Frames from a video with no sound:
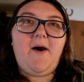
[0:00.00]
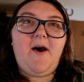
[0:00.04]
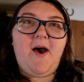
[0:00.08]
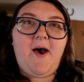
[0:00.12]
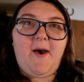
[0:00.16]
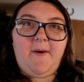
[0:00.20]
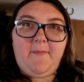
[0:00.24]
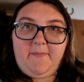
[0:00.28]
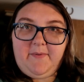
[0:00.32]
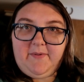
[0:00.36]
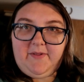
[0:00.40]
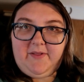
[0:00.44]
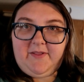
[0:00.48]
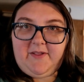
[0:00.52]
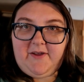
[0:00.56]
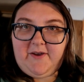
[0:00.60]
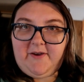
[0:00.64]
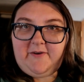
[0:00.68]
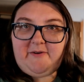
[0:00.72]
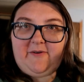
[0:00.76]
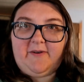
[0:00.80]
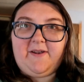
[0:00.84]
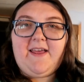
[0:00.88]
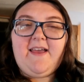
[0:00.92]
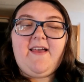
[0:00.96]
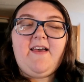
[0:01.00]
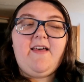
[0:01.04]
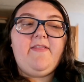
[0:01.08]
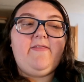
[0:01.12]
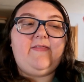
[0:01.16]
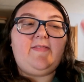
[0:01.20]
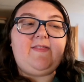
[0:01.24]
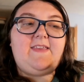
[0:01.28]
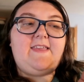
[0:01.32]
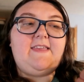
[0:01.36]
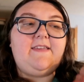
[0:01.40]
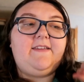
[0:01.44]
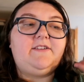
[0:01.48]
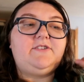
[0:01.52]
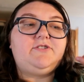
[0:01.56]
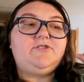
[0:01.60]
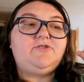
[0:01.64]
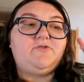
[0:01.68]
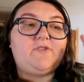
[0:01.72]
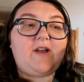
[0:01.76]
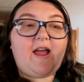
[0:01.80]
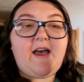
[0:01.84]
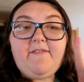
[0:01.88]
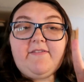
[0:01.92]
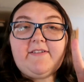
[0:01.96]
upload the
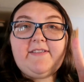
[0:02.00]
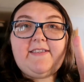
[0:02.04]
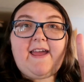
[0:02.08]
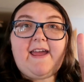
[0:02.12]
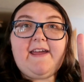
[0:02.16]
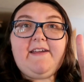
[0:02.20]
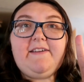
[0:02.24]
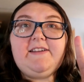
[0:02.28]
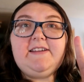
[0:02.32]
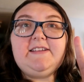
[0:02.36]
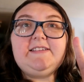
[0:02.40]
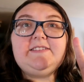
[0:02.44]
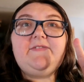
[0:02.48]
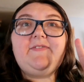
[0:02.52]
travel diaries